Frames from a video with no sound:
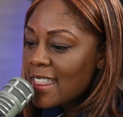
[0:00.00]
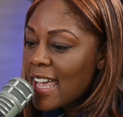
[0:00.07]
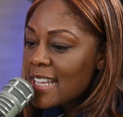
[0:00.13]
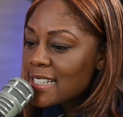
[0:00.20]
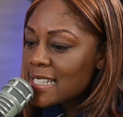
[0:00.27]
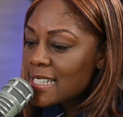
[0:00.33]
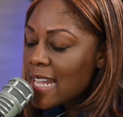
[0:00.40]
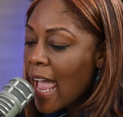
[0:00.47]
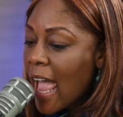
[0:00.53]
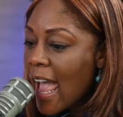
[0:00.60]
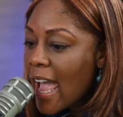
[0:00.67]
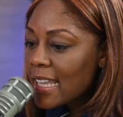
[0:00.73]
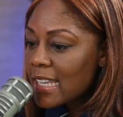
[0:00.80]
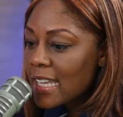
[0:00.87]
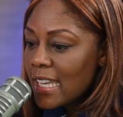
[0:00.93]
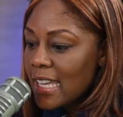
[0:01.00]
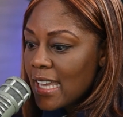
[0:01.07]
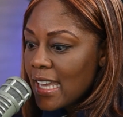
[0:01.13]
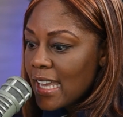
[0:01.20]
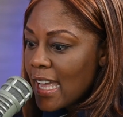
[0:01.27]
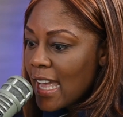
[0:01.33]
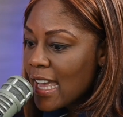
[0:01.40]
that SAC
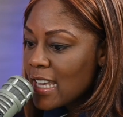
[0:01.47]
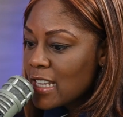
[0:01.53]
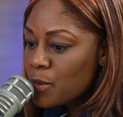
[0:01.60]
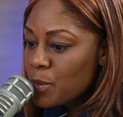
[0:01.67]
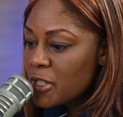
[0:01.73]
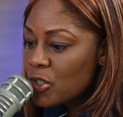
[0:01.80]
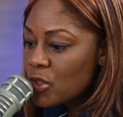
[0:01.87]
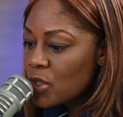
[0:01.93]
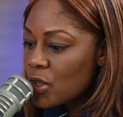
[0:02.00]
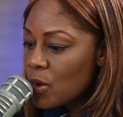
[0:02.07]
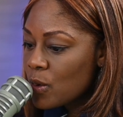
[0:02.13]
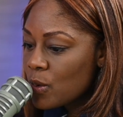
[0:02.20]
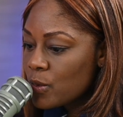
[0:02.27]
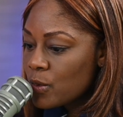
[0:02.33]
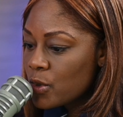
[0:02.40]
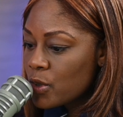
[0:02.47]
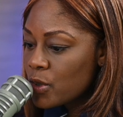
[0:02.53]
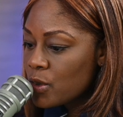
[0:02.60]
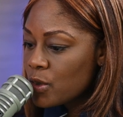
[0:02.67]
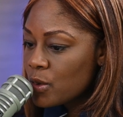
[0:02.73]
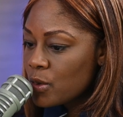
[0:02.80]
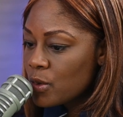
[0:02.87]
has been shown
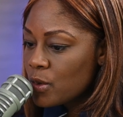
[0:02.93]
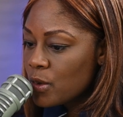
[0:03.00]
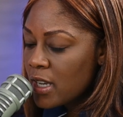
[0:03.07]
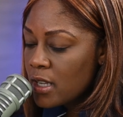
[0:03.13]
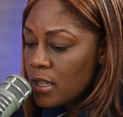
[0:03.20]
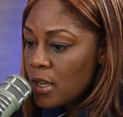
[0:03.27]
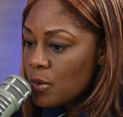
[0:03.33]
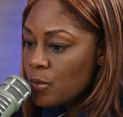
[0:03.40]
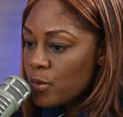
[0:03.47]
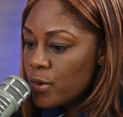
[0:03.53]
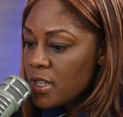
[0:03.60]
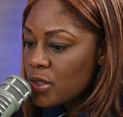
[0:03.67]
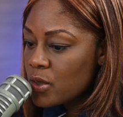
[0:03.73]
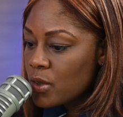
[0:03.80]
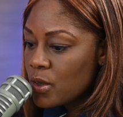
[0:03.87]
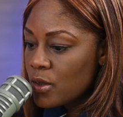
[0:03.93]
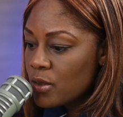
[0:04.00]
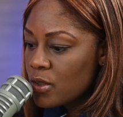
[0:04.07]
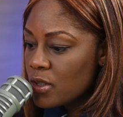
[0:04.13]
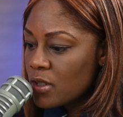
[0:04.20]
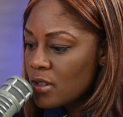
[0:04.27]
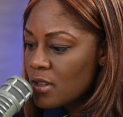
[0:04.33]
to, in
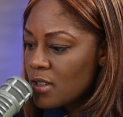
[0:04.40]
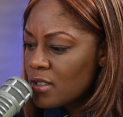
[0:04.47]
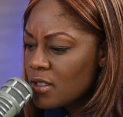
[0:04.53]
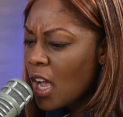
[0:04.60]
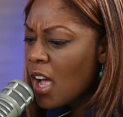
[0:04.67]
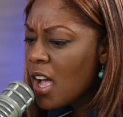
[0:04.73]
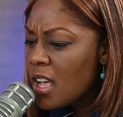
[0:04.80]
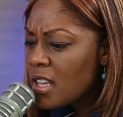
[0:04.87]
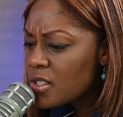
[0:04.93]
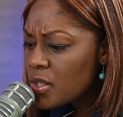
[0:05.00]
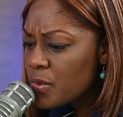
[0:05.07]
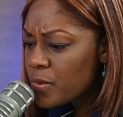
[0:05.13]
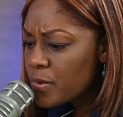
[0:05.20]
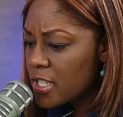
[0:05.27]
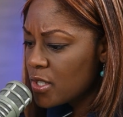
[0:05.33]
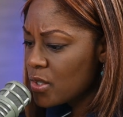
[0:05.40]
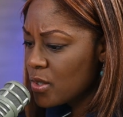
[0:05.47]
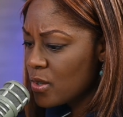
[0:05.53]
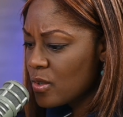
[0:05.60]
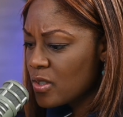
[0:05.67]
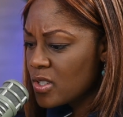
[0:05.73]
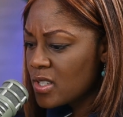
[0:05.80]
research, tons of
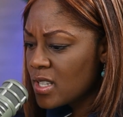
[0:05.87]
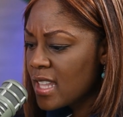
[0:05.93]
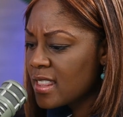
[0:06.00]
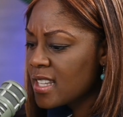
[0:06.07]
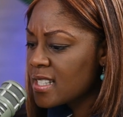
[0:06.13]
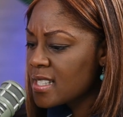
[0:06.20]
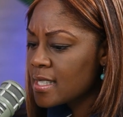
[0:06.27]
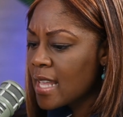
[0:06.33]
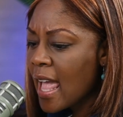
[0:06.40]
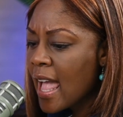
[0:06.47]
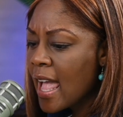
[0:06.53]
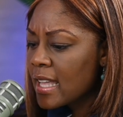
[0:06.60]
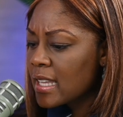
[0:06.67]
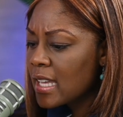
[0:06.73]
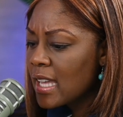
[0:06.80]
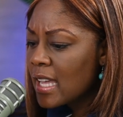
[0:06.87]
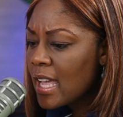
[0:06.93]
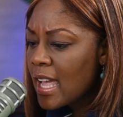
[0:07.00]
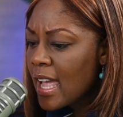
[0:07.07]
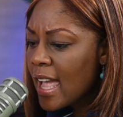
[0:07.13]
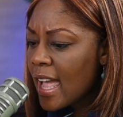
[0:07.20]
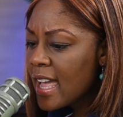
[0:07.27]
research, that the SAC
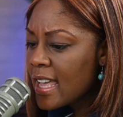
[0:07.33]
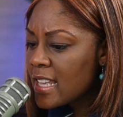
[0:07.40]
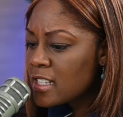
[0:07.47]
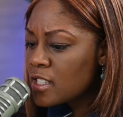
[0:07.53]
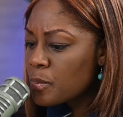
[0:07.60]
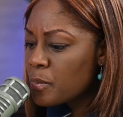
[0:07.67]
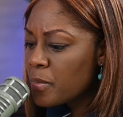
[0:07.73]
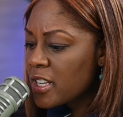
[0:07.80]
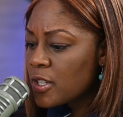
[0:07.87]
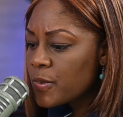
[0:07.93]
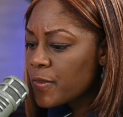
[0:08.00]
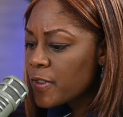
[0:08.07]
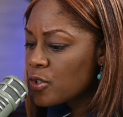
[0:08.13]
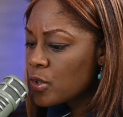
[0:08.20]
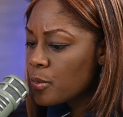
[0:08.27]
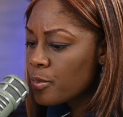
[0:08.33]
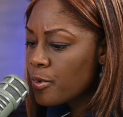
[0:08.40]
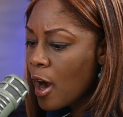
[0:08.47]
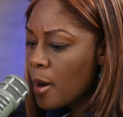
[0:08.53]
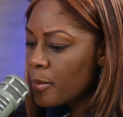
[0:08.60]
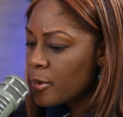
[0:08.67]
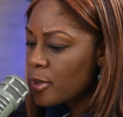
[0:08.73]
has beneficial
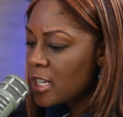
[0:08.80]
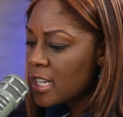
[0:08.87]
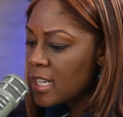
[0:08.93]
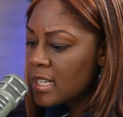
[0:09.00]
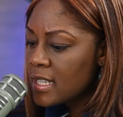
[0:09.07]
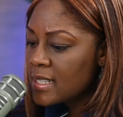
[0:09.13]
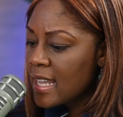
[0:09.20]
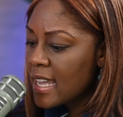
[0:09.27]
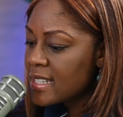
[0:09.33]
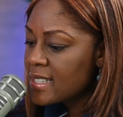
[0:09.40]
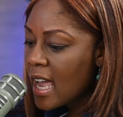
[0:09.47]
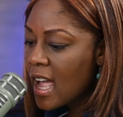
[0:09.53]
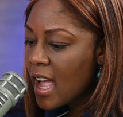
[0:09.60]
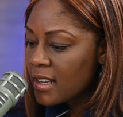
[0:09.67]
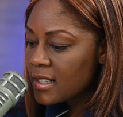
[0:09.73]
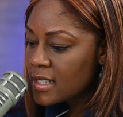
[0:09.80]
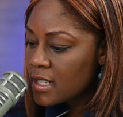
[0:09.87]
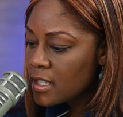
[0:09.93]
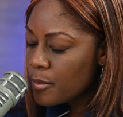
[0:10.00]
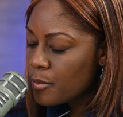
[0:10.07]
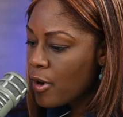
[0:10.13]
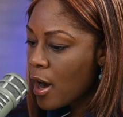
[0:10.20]
properties,
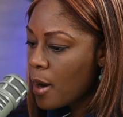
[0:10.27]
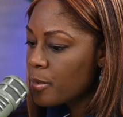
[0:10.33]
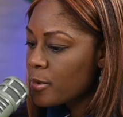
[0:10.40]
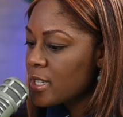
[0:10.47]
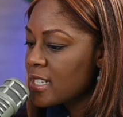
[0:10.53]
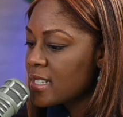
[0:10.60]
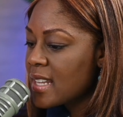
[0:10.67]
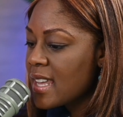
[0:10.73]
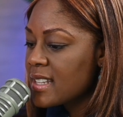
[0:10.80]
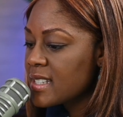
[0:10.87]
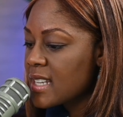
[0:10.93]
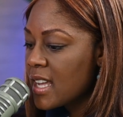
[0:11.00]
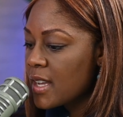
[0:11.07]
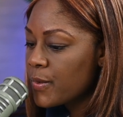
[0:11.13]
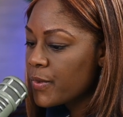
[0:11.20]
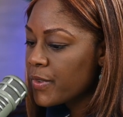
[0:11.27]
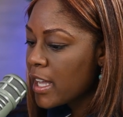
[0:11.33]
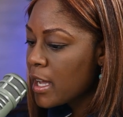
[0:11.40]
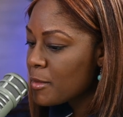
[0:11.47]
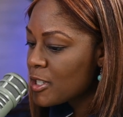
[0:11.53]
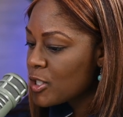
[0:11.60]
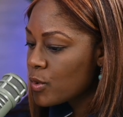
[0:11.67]
antioxidant properties,
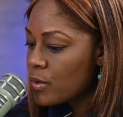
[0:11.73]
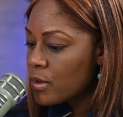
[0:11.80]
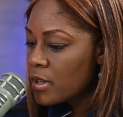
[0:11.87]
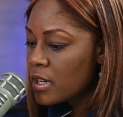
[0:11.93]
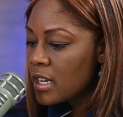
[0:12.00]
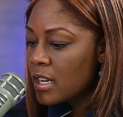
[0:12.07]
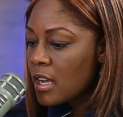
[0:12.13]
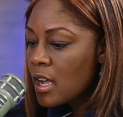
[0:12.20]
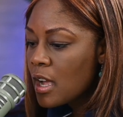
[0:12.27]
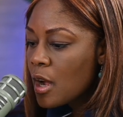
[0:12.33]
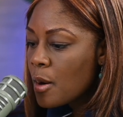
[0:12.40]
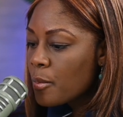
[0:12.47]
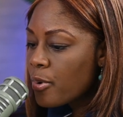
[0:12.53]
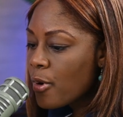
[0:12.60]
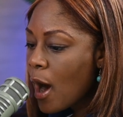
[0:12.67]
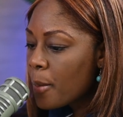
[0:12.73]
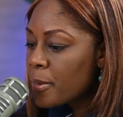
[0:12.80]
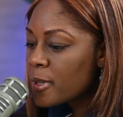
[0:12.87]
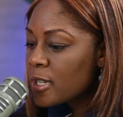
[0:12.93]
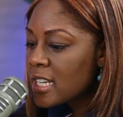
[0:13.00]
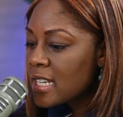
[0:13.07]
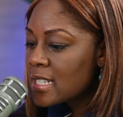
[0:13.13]
anti-inflammatory
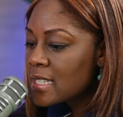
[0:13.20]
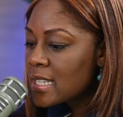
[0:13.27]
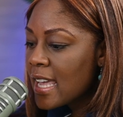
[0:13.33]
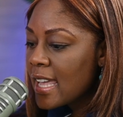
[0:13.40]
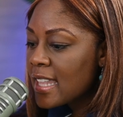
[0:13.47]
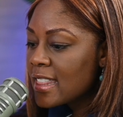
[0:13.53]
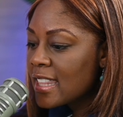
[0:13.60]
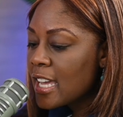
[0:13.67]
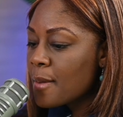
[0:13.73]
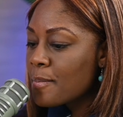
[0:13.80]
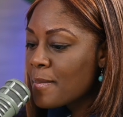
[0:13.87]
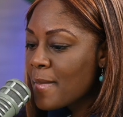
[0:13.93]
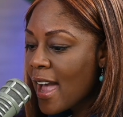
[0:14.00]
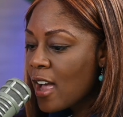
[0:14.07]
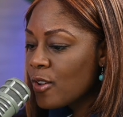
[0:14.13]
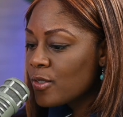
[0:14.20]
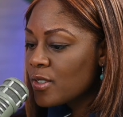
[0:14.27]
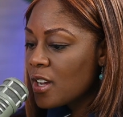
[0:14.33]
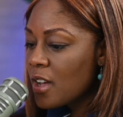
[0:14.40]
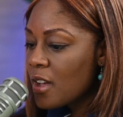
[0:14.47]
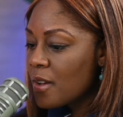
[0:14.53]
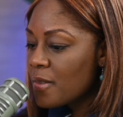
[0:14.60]
properties, and the amount
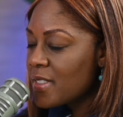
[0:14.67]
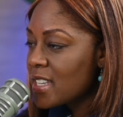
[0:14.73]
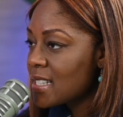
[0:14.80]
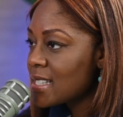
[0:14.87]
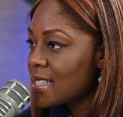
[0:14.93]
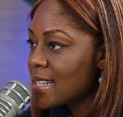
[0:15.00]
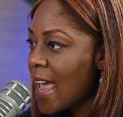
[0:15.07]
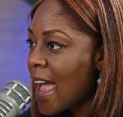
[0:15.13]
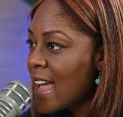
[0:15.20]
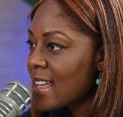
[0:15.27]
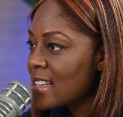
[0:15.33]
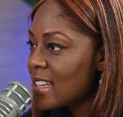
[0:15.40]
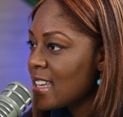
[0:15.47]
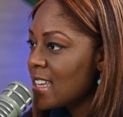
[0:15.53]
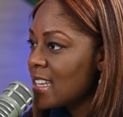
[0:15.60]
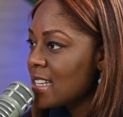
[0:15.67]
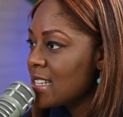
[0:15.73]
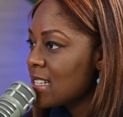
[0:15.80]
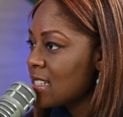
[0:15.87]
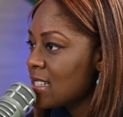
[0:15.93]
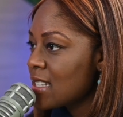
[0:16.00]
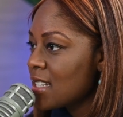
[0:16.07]
of this SAC
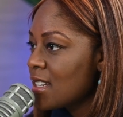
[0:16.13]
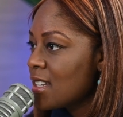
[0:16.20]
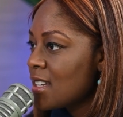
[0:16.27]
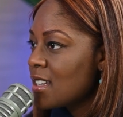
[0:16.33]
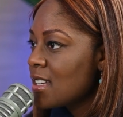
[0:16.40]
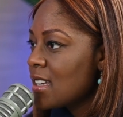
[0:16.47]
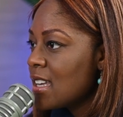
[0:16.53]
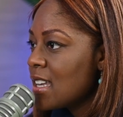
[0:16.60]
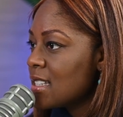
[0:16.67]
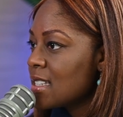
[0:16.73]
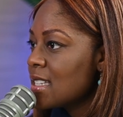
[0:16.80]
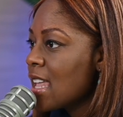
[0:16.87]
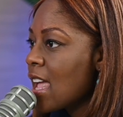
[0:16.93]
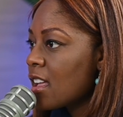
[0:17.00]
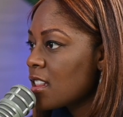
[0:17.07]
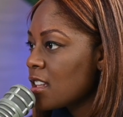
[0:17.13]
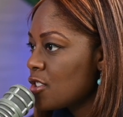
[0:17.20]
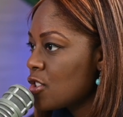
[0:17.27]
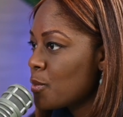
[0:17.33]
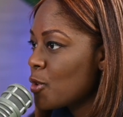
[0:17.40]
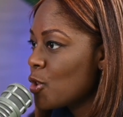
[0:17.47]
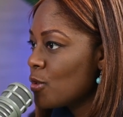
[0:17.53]
is
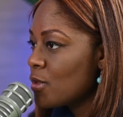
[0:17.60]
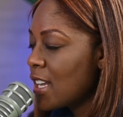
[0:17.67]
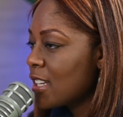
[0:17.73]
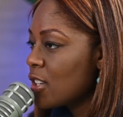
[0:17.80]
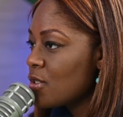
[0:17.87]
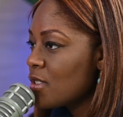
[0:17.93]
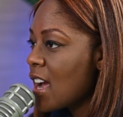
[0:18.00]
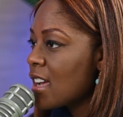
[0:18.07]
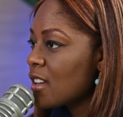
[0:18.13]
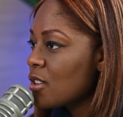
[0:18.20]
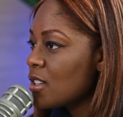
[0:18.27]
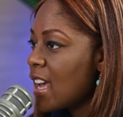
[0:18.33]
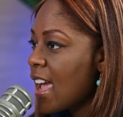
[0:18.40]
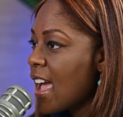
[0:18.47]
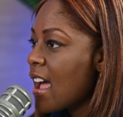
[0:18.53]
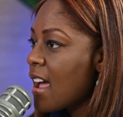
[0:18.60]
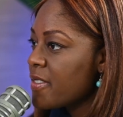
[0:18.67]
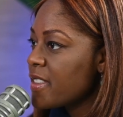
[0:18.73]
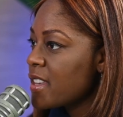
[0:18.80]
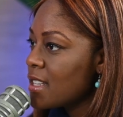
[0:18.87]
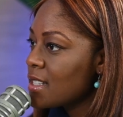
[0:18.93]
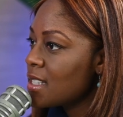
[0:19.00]
negligible. Like, you're not going to have
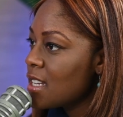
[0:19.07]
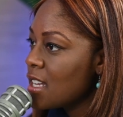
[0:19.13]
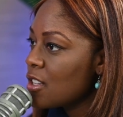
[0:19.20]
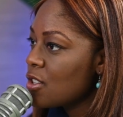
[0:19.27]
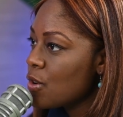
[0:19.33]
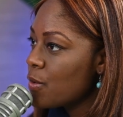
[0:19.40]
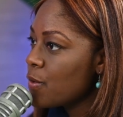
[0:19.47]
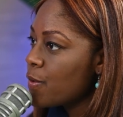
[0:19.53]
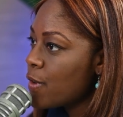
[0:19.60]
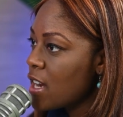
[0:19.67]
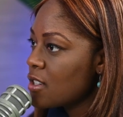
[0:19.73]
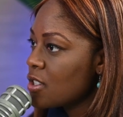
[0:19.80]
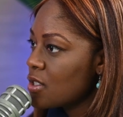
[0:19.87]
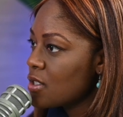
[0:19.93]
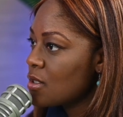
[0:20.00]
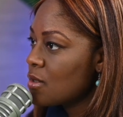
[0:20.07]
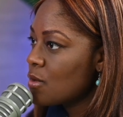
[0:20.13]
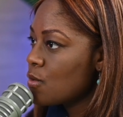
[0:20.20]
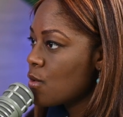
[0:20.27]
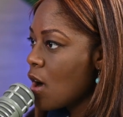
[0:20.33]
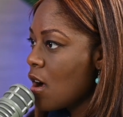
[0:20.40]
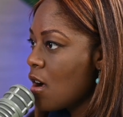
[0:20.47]
this in your fresh,
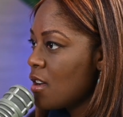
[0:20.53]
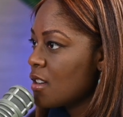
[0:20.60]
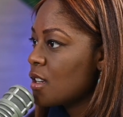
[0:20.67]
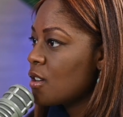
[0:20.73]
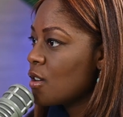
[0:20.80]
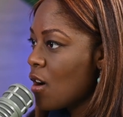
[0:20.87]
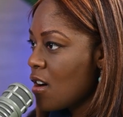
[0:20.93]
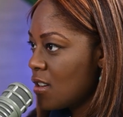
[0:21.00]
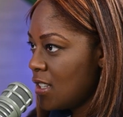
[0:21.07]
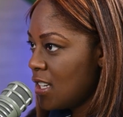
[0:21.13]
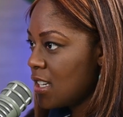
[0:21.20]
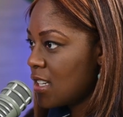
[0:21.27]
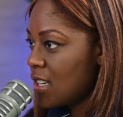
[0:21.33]
raw garlic.